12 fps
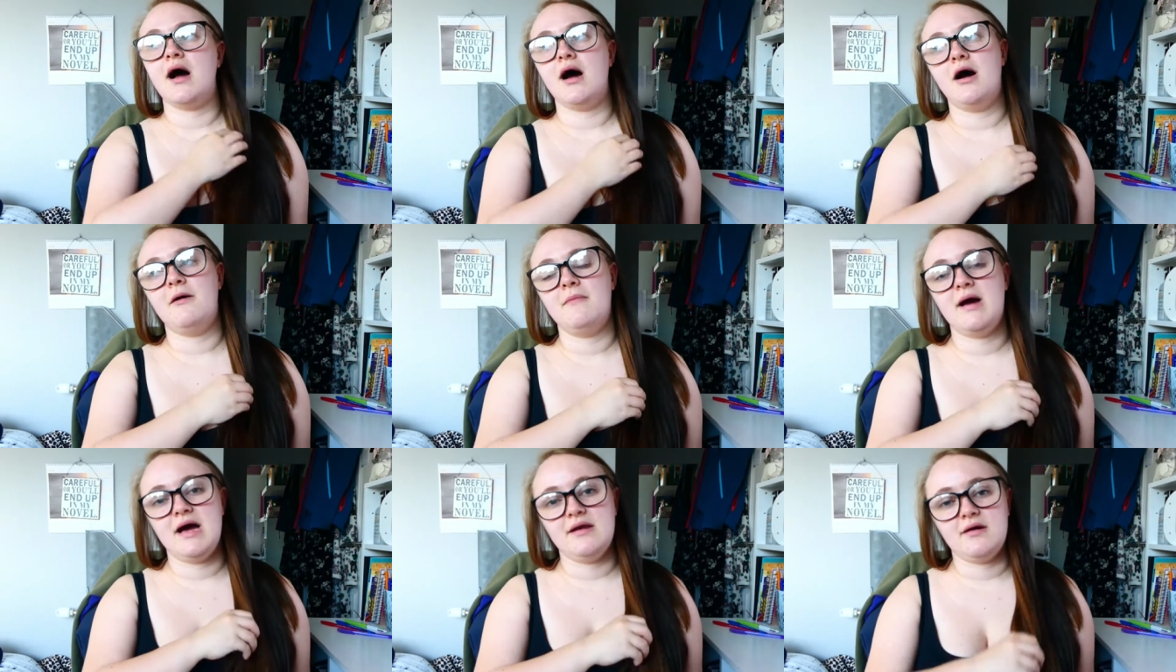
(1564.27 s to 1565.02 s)
um,
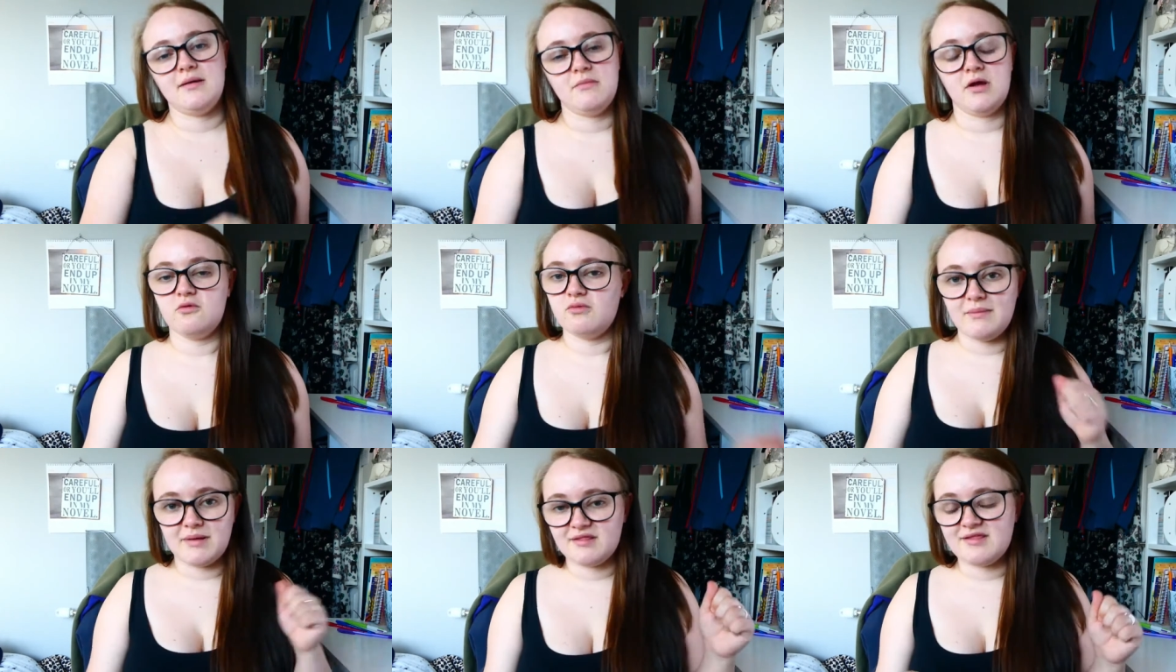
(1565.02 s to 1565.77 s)
and I'm like
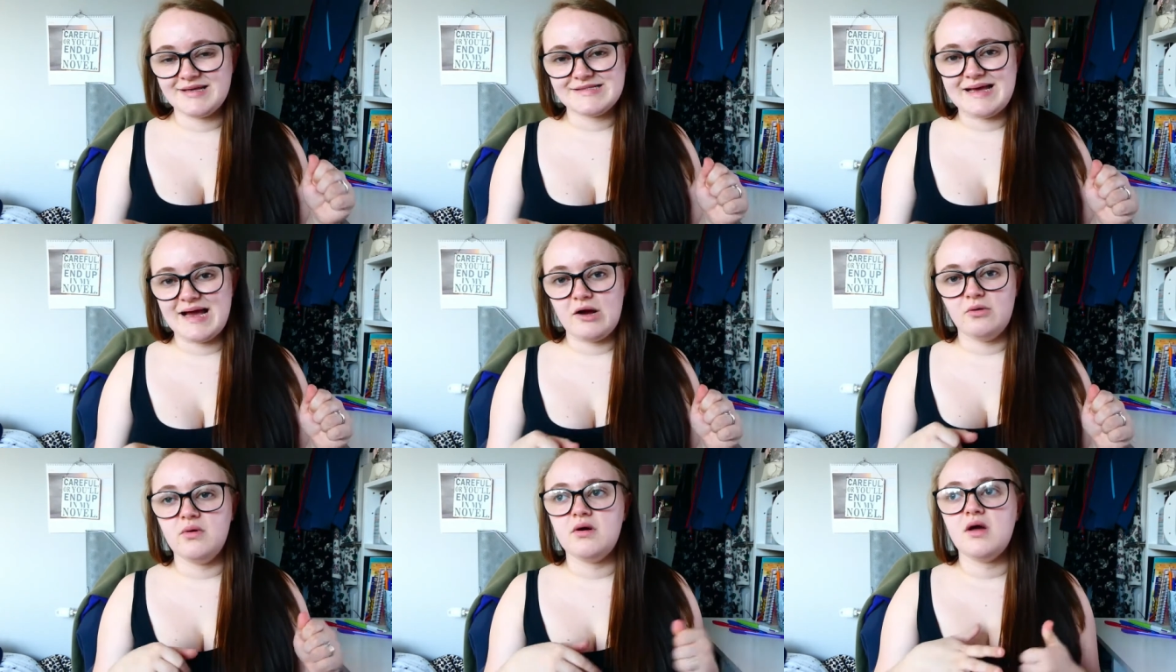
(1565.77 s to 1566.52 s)
rubbing things
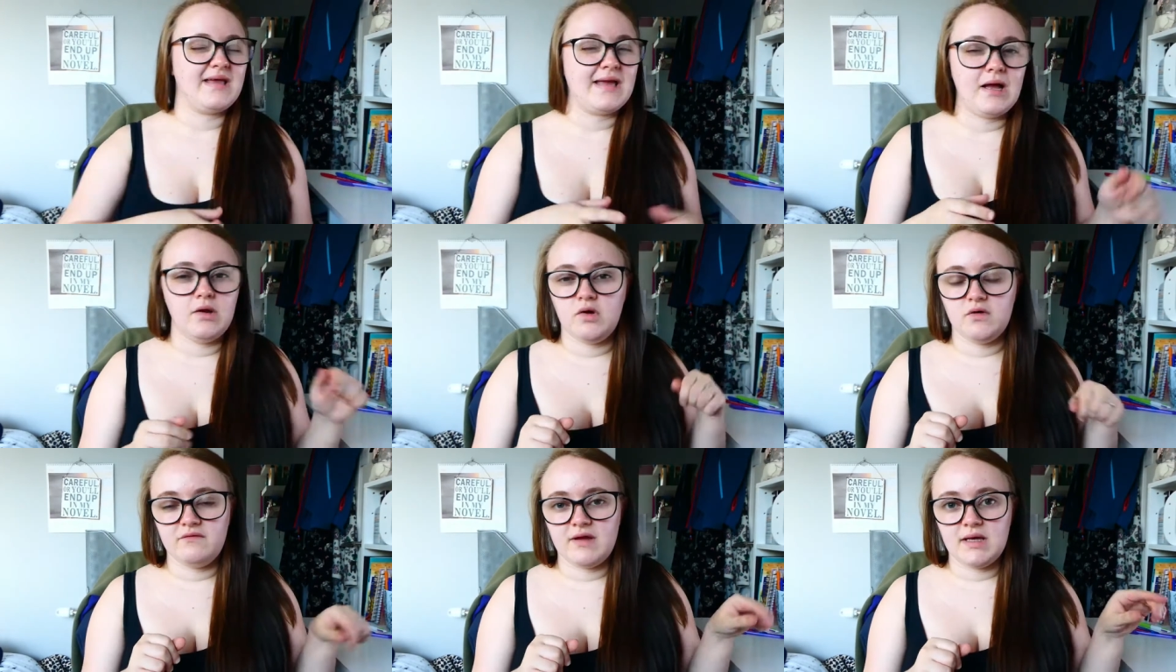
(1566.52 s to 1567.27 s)
out I get a
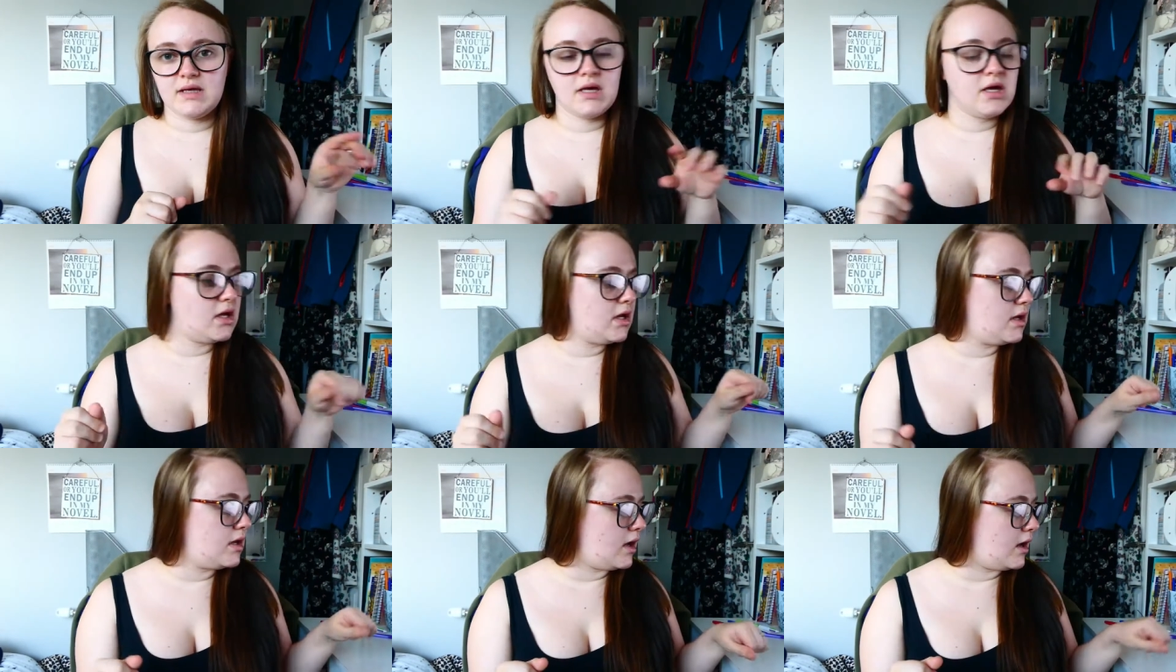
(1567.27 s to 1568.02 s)
lot of like
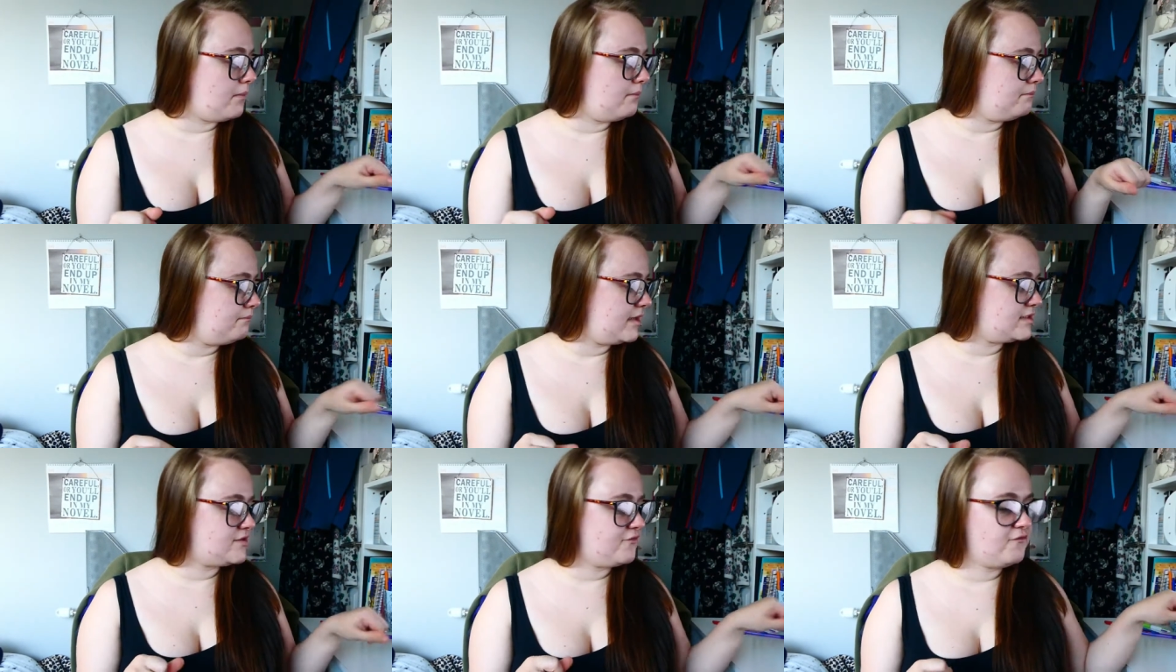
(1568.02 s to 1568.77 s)
um,
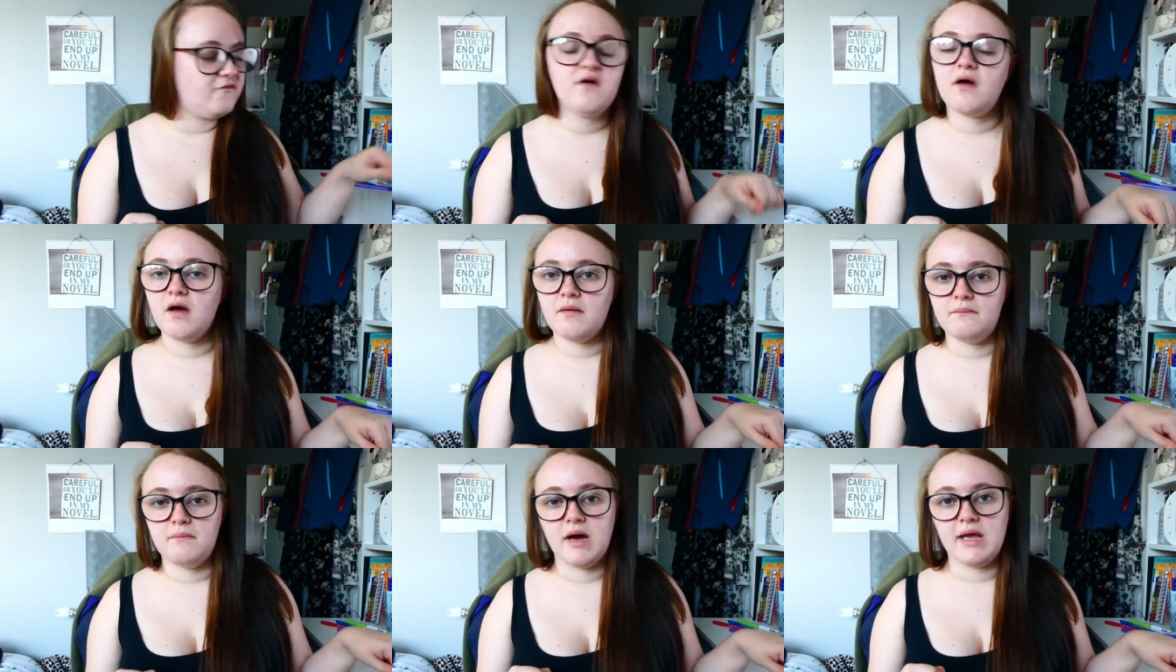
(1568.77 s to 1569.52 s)
bits of
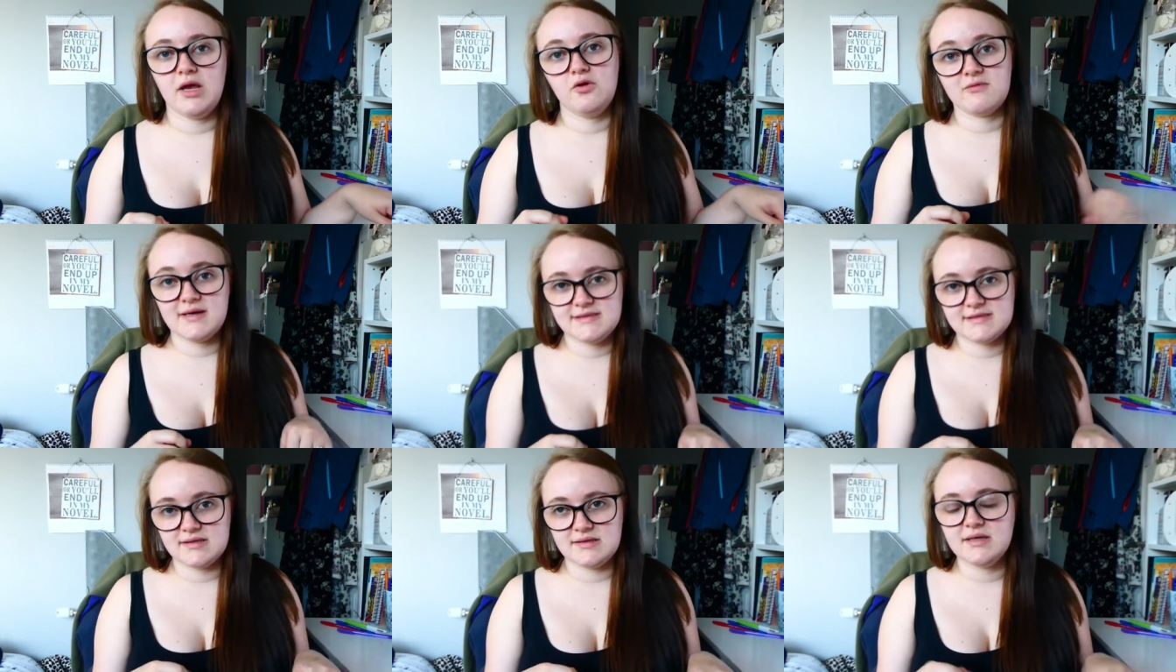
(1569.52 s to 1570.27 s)
my
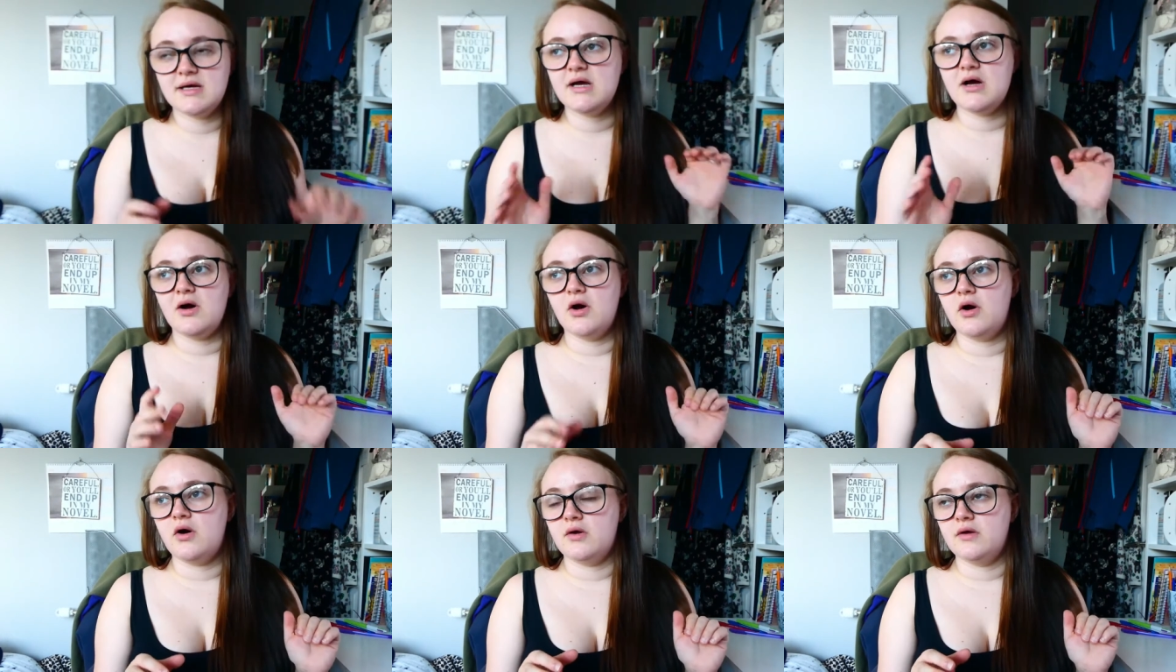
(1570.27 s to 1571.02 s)
eraser
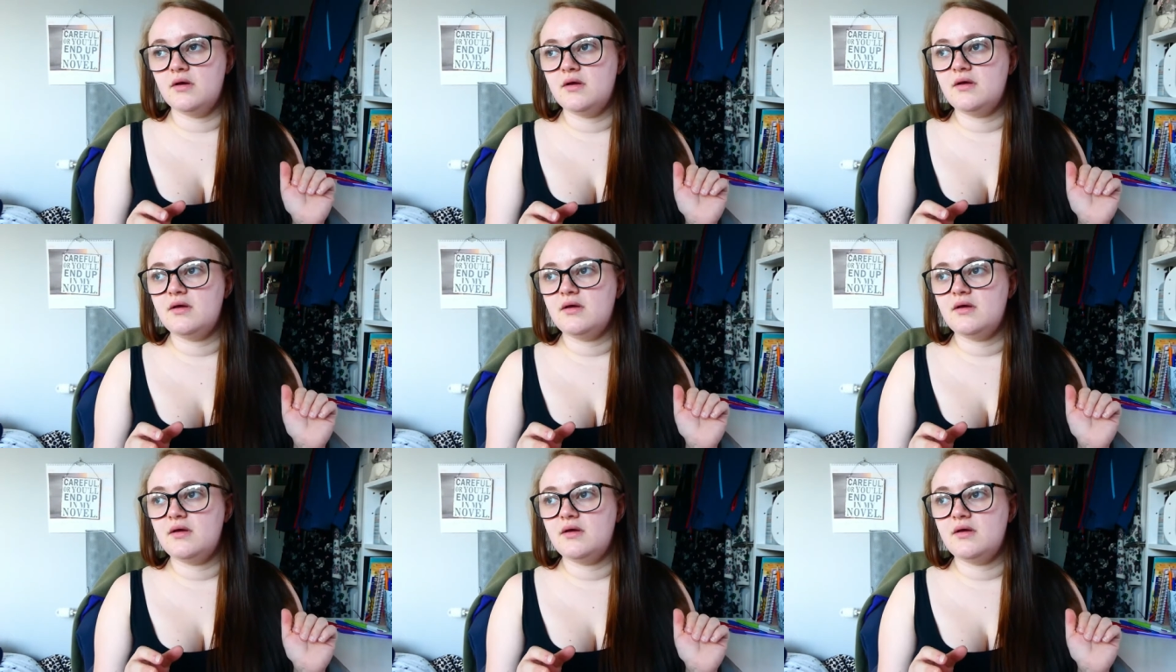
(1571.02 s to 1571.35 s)
on